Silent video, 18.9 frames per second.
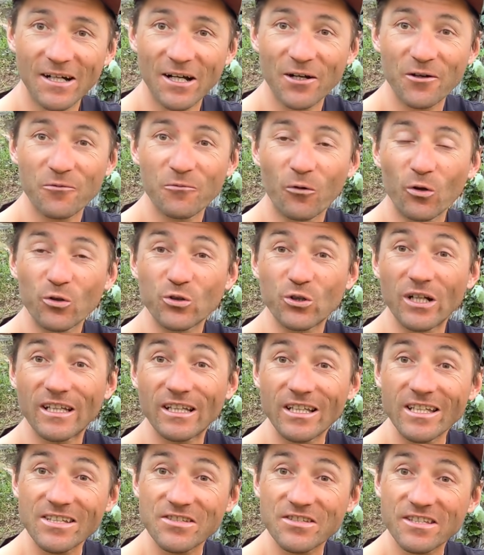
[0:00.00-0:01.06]
I got water
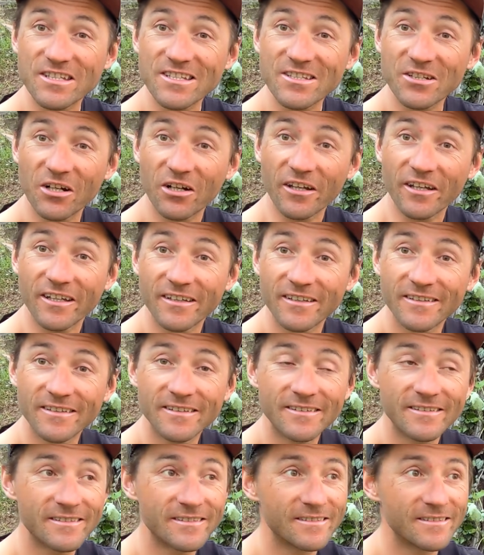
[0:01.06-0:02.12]
at least seasonally,
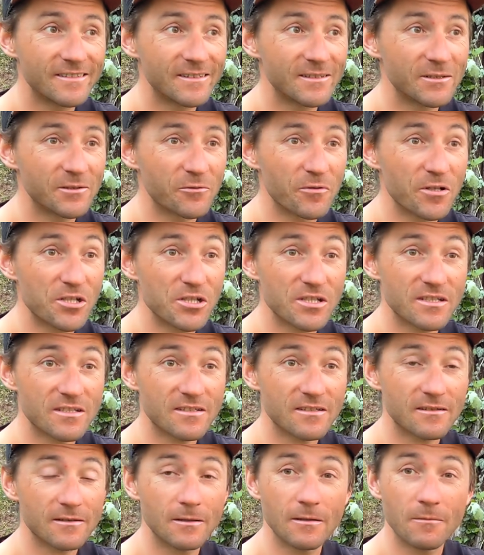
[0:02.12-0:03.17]
which
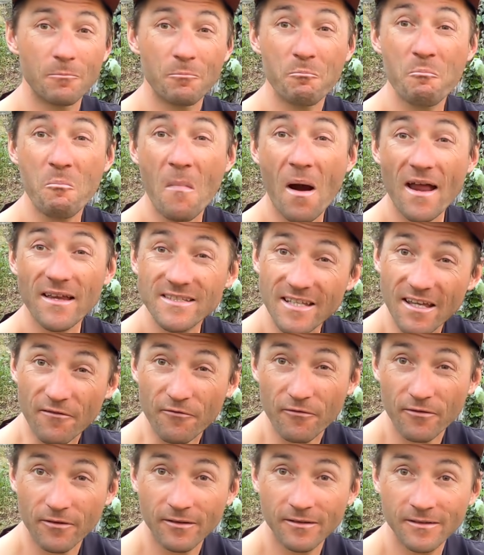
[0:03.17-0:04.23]
is
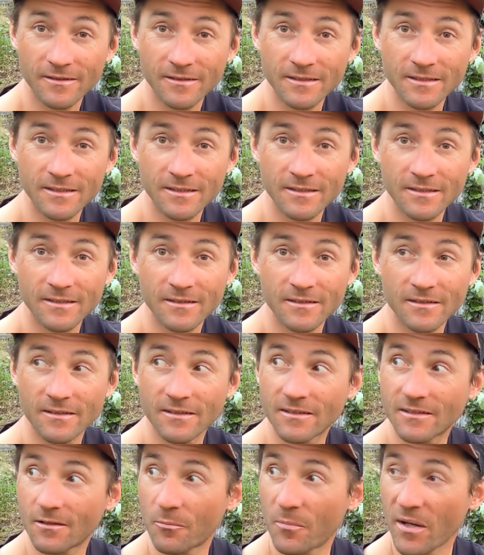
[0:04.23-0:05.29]
massive.
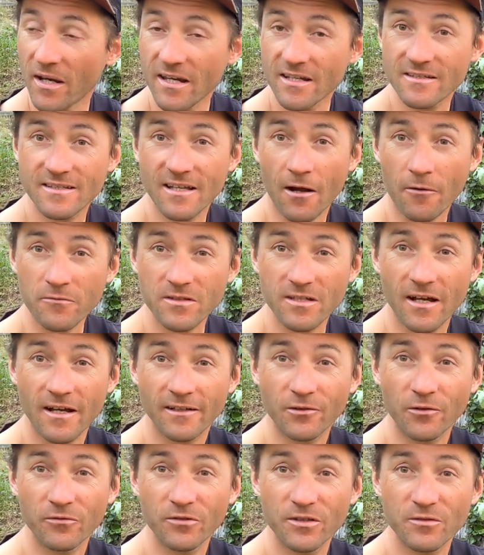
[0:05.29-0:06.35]
The biggest
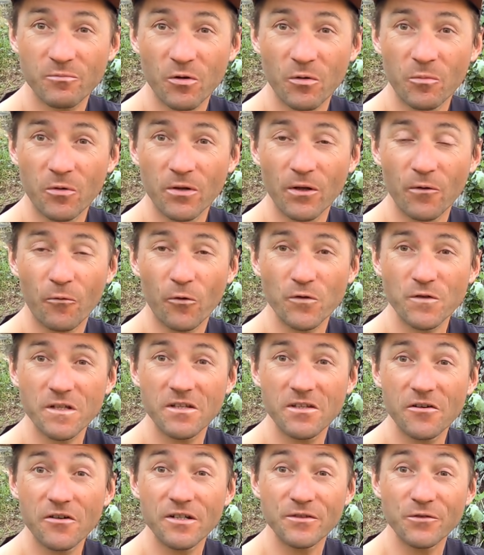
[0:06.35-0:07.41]
downside of this property was
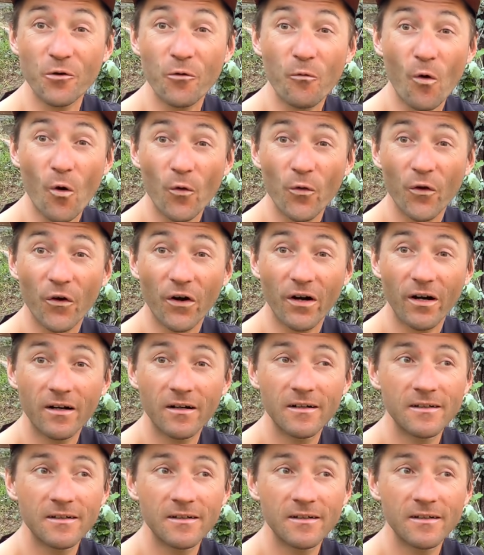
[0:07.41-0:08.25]
that there is no water.